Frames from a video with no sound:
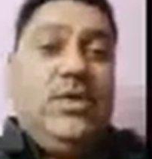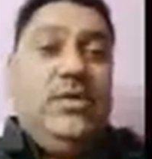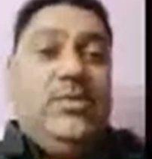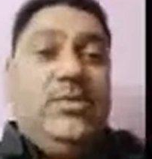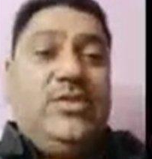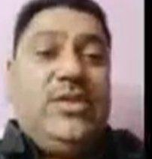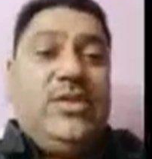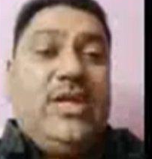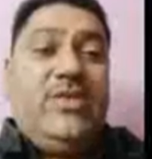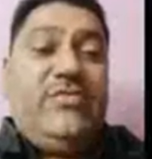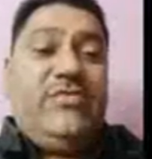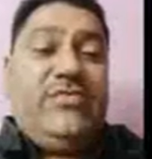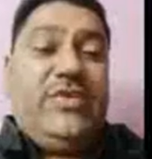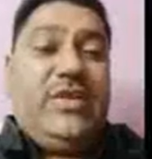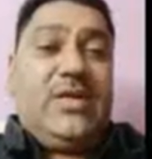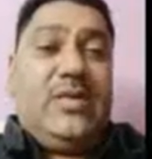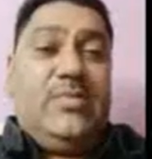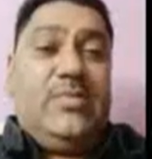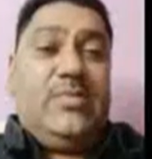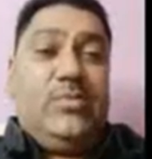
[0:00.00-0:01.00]
Then we'll
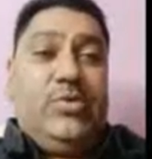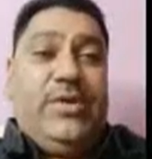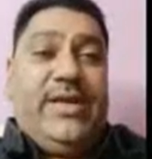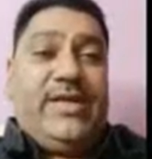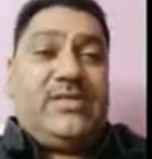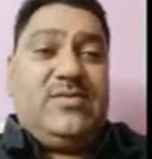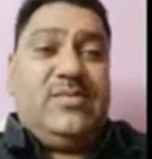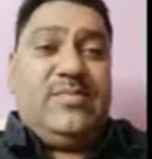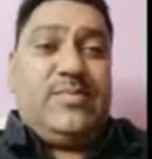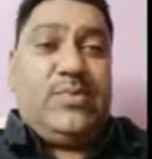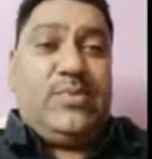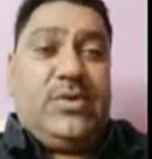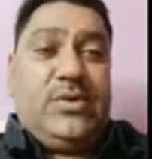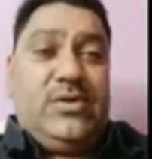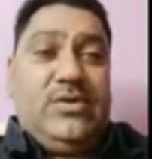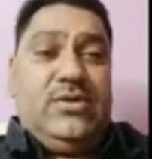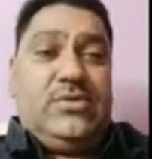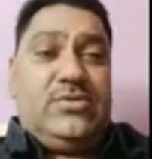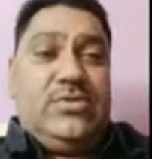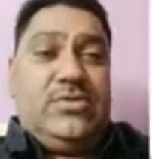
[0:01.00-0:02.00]
come to next
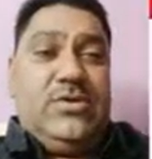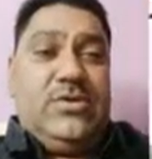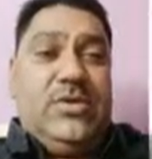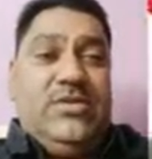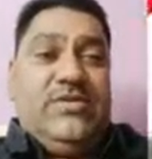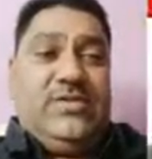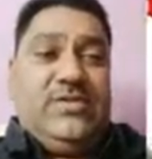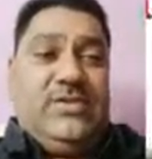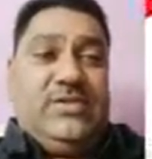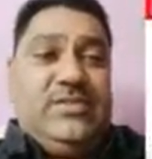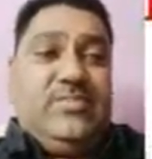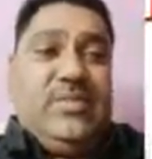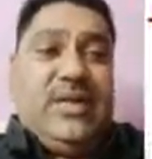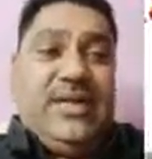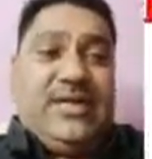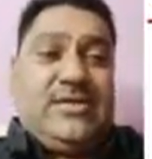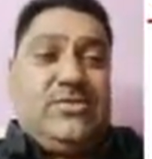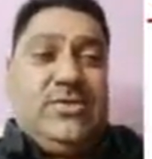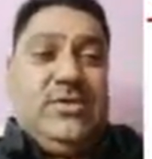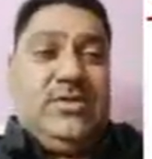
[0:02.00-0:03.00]
important soil, which is black
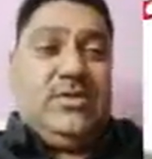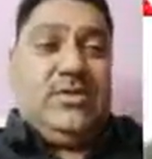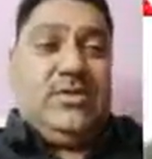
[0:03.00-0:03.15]
soil.